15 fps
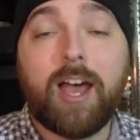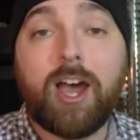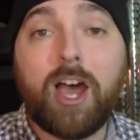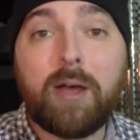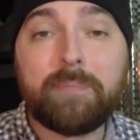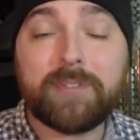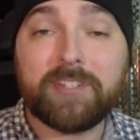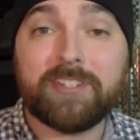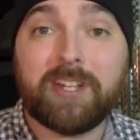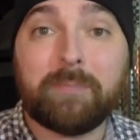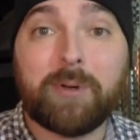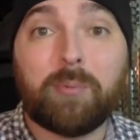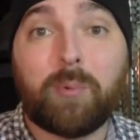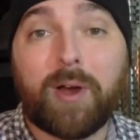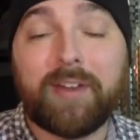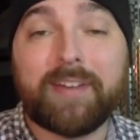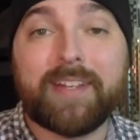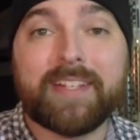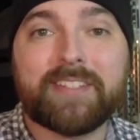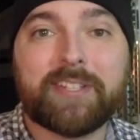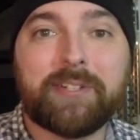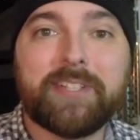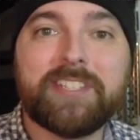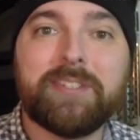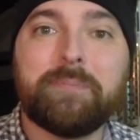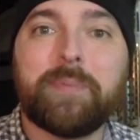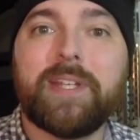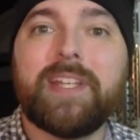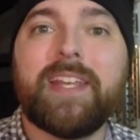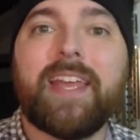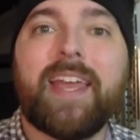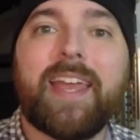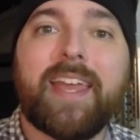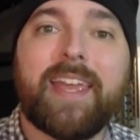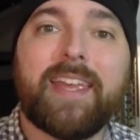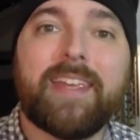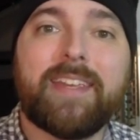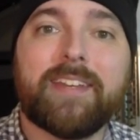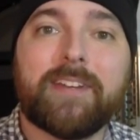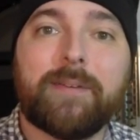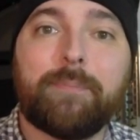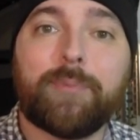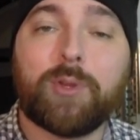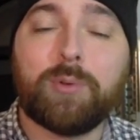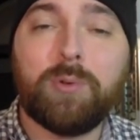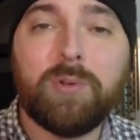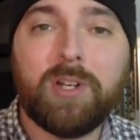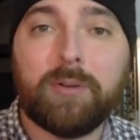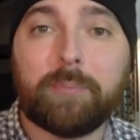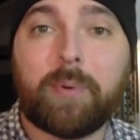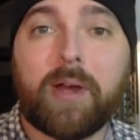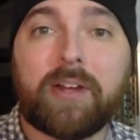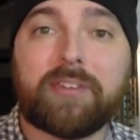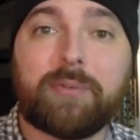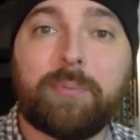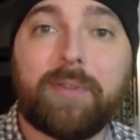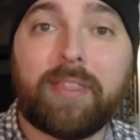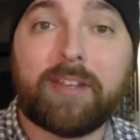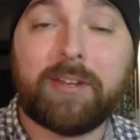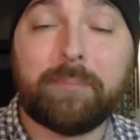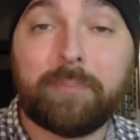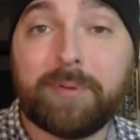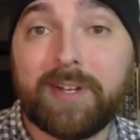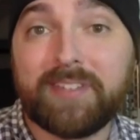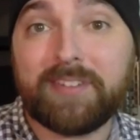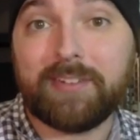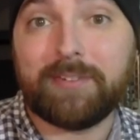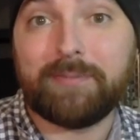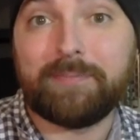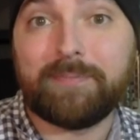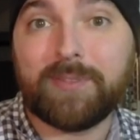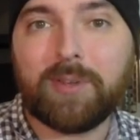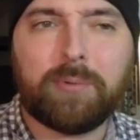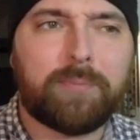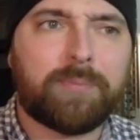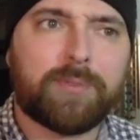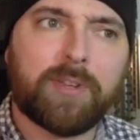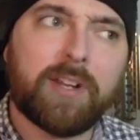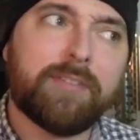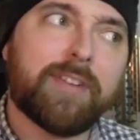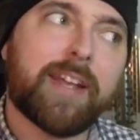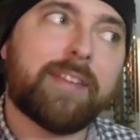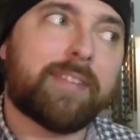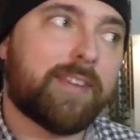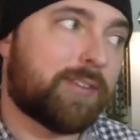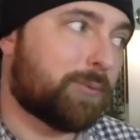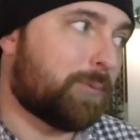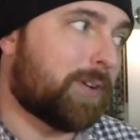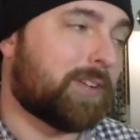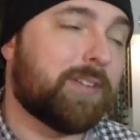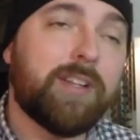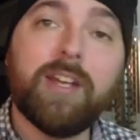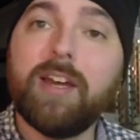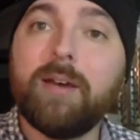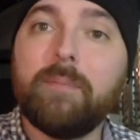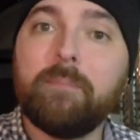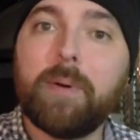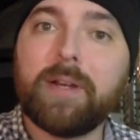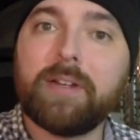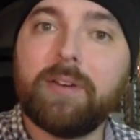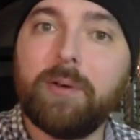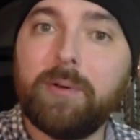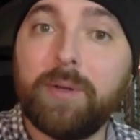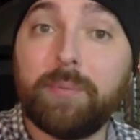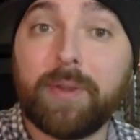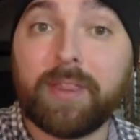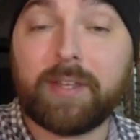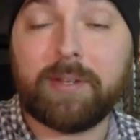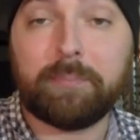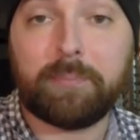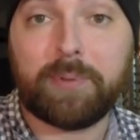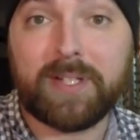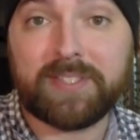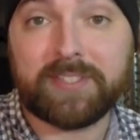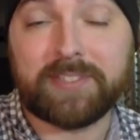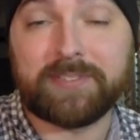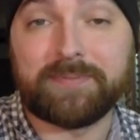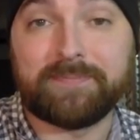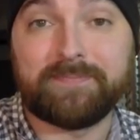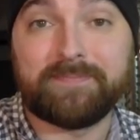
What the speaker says: Option number one is going to be a cooler box with a compressor. So sort of like this one, but only with a compressor.